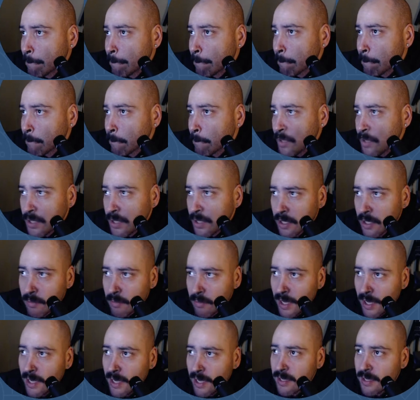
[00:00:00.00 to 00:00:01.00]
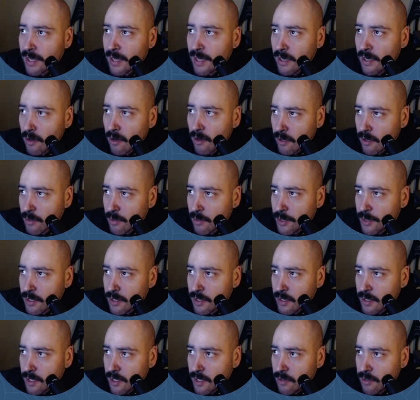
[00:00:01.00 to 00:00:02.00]
The command and arguments that
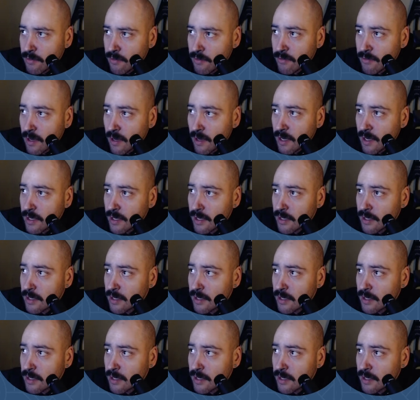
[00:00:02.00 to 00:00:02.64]
you define